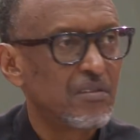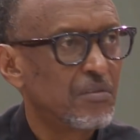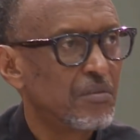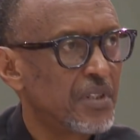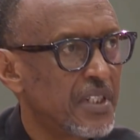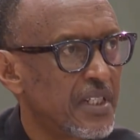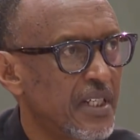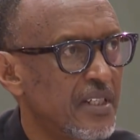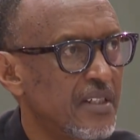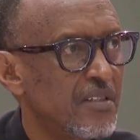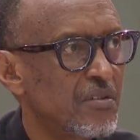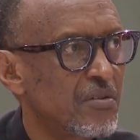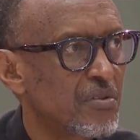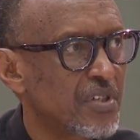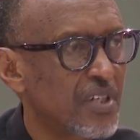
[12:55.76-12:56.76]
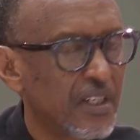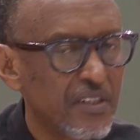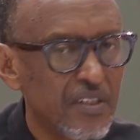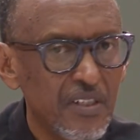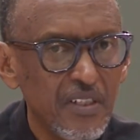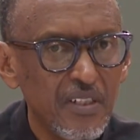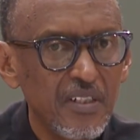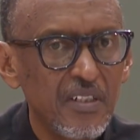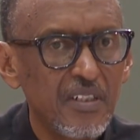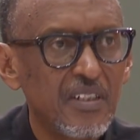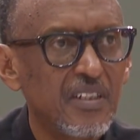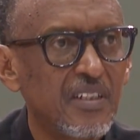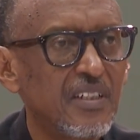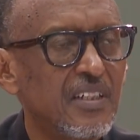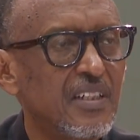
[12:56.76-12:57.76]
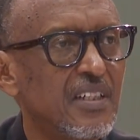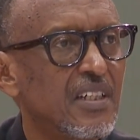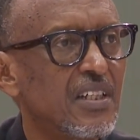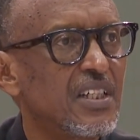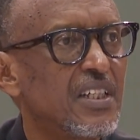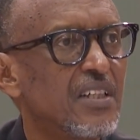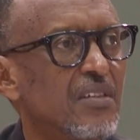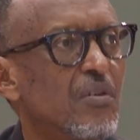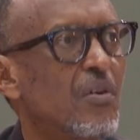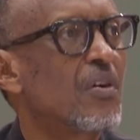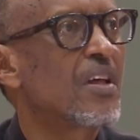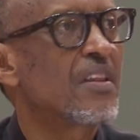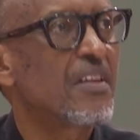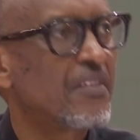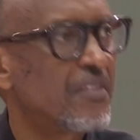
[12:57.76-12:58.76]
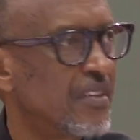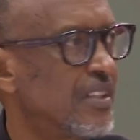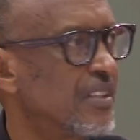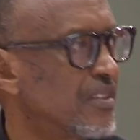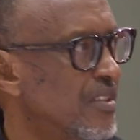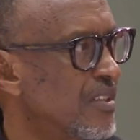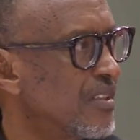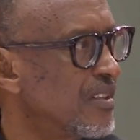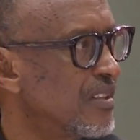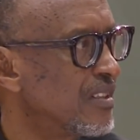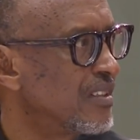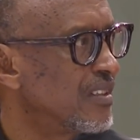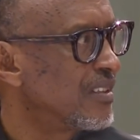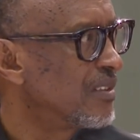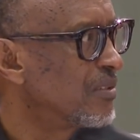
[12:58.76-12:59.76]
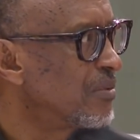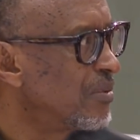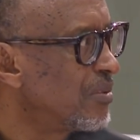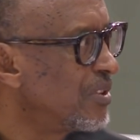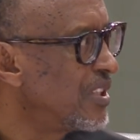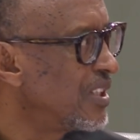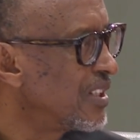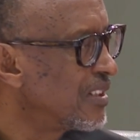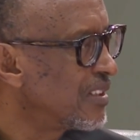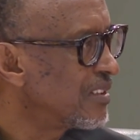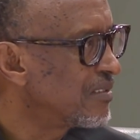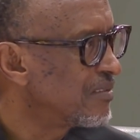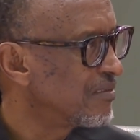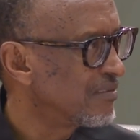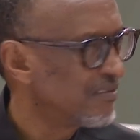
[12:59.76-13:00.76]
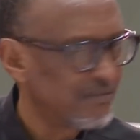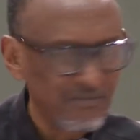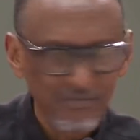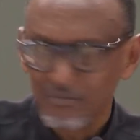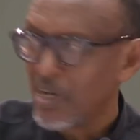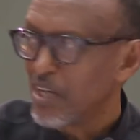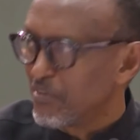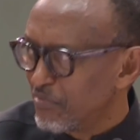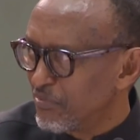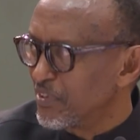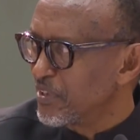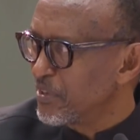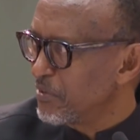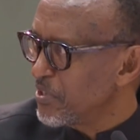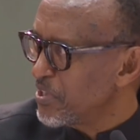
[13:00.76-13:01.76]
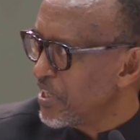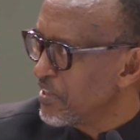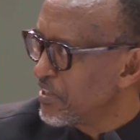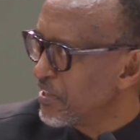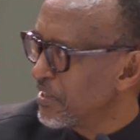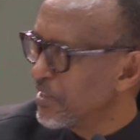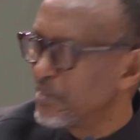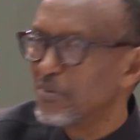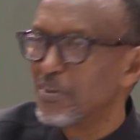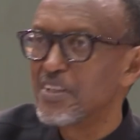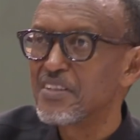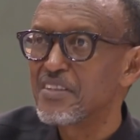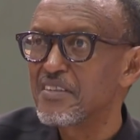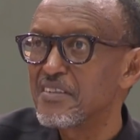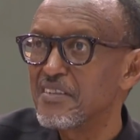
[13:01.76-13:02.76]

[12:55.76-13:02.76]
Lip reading: we tend to succeed in all other things, including my field, which I said was